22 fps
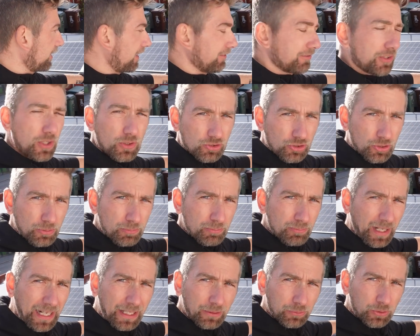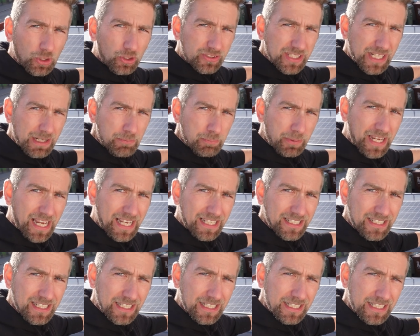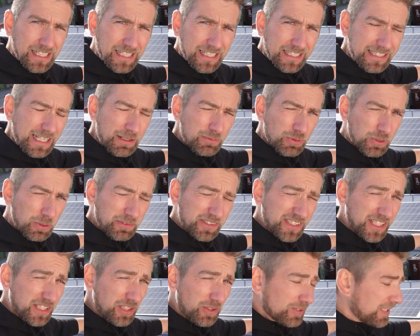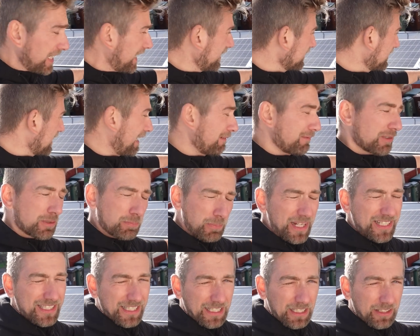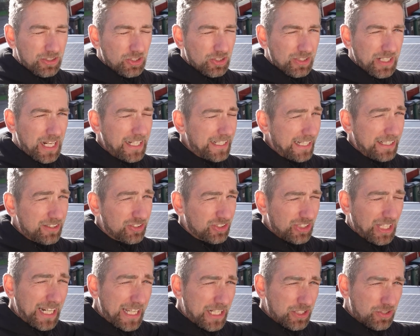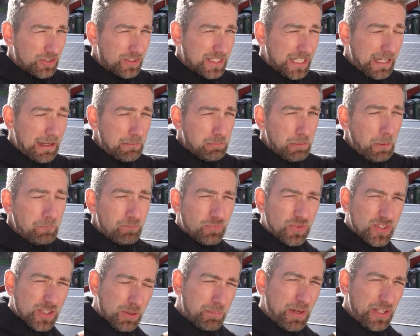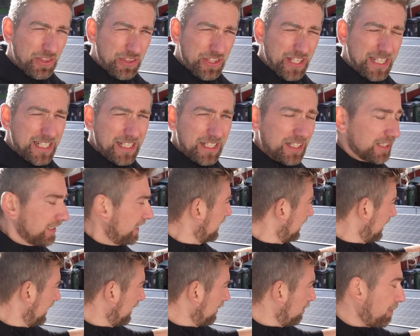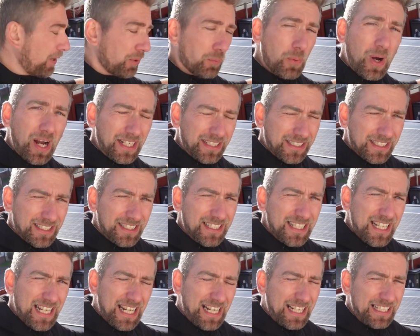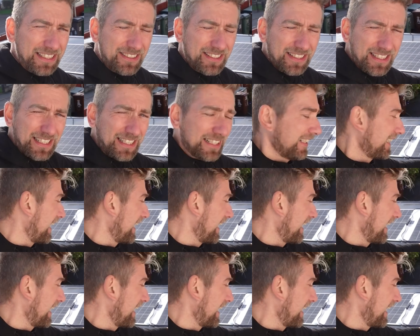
so I've used some outdoor tape again, same stuff as I used last time. It's basically just like insulation tape. It's a bit thicker and a bit wider, and uh,